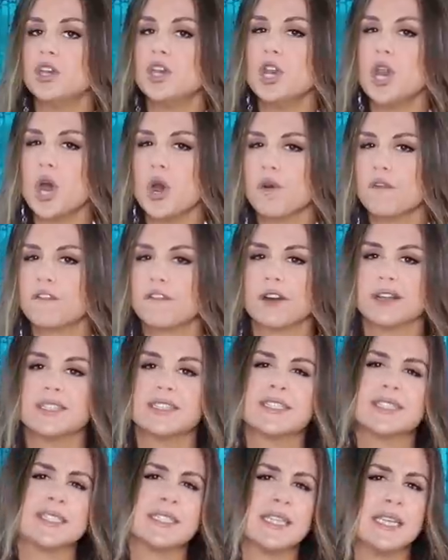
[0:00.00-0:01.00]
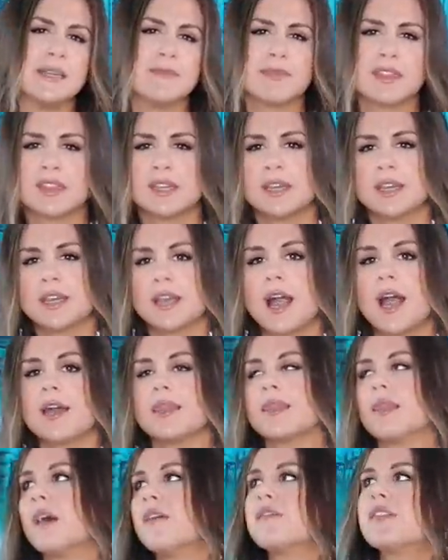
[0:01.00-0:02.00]
no front seam thing.
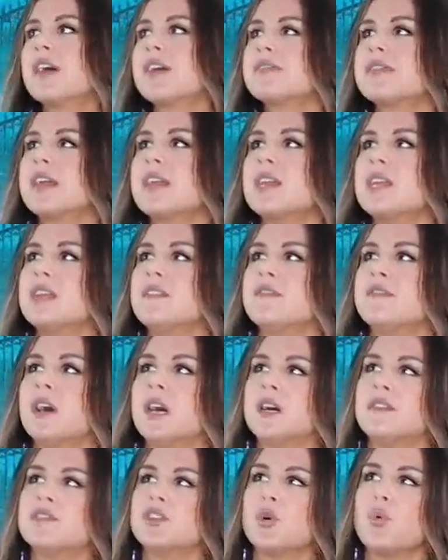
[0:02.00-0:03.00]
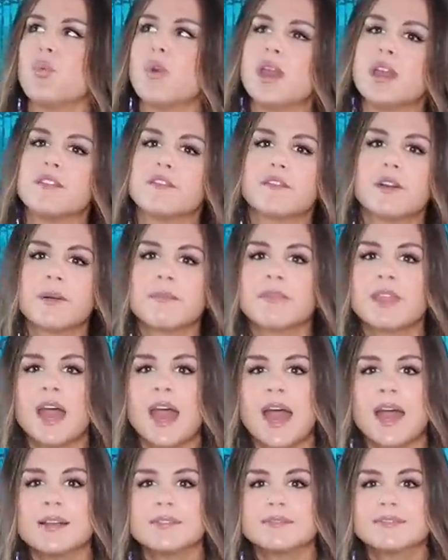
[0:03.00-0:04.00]
I love that they evolved away from
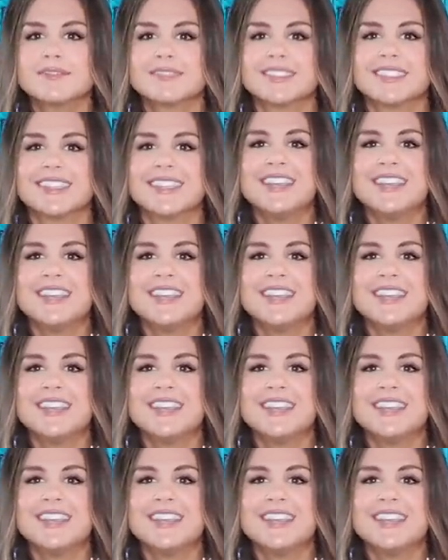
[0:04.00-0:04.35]
that